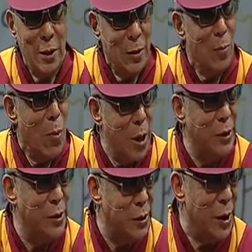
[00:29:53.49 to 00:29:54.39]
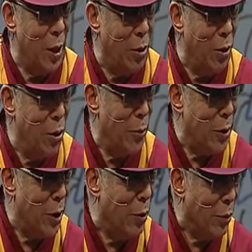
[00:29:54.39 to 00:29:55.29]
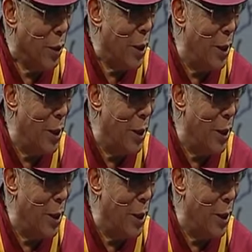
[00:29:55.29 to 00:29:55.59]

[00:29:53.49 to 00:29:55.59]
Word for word: Marxist economy theory.